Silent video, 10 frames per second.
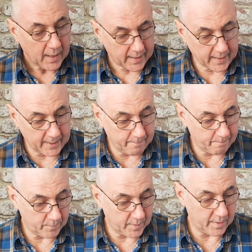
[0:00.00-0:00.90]

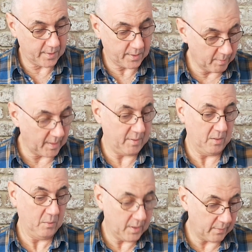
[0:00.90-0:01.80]
And sometimes
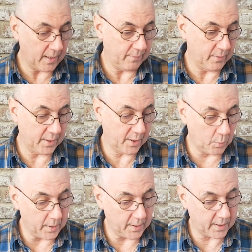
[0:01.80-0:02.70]
I've got to
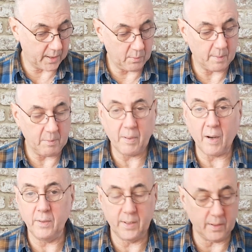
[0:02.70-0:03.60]
squint to see where my
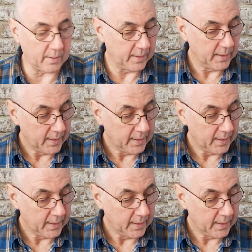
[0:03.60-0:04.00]
batteries are.